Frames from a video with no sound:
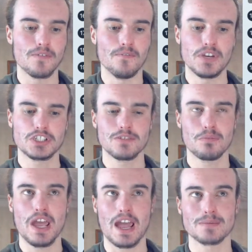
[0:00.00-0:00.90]
vision
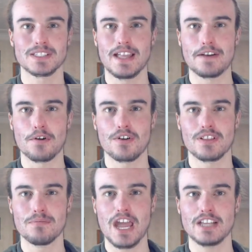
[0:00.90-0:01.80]
perhaps later on
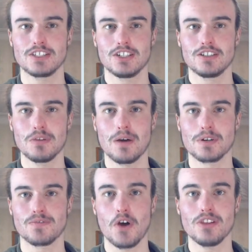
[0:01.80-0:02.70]
in the match to be able
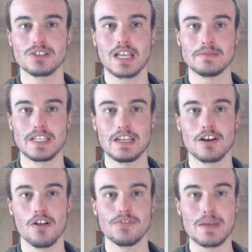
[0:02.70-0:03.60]
to find those gaps. Then you
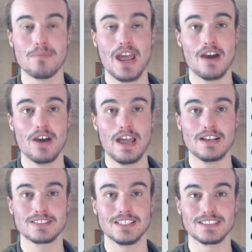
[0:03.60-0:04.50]
got the
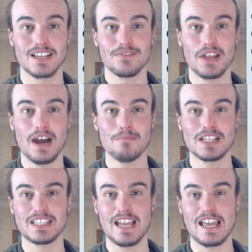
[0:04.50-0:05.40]
powerhouses that are
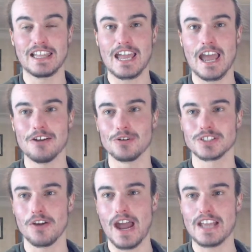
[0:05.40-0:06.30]
Mata Eli and
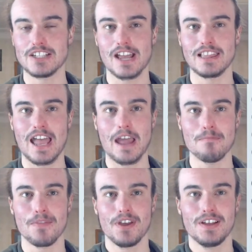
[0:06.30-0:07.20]
also AJ
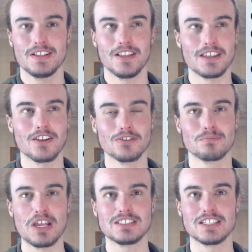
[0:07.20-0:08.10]
Lamb. Like those
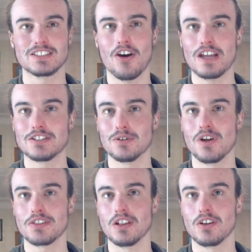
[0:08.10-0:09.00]
benches, I do
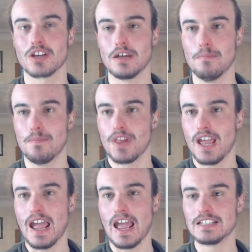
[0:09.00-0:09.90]
like the look of them,
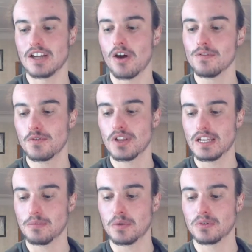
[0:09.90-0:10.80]
and
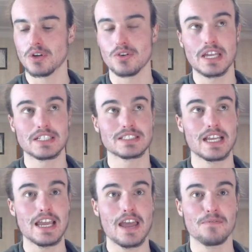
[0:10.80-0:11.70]
hopefully we do get to
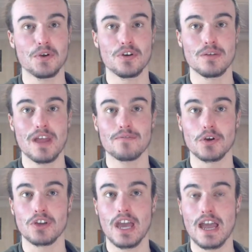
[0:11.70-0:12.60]
see a few of them have
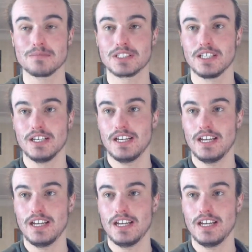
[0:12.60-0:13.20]
good games